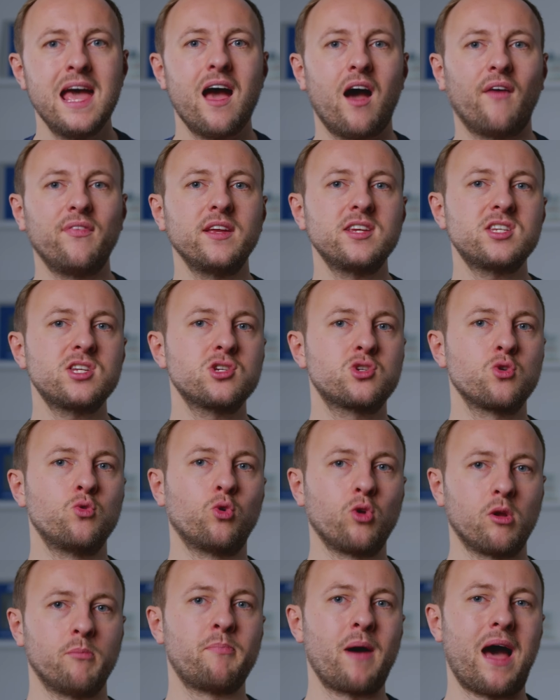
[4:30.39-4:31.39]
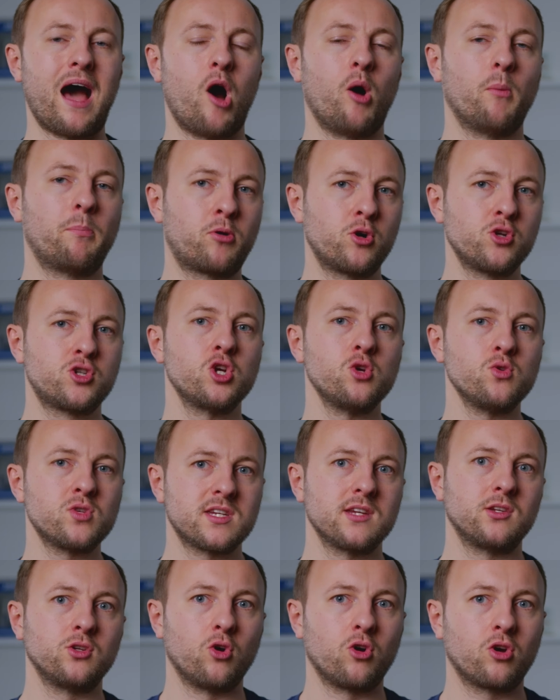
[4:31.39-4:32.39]
And this is all about
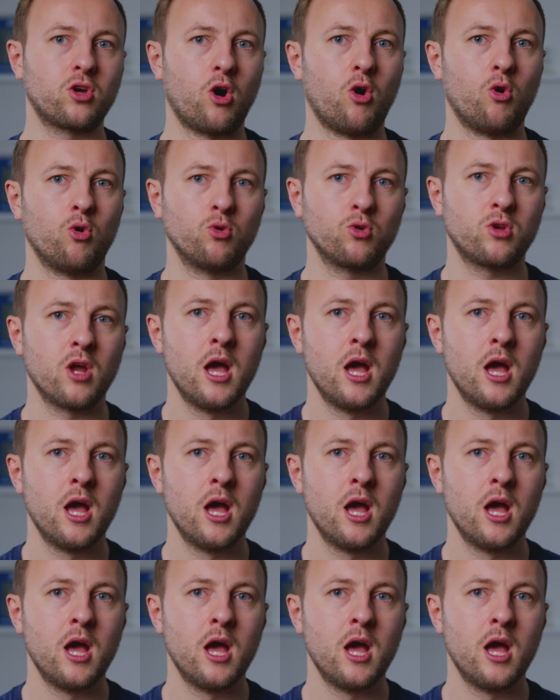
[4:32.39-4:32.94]
producing your gold.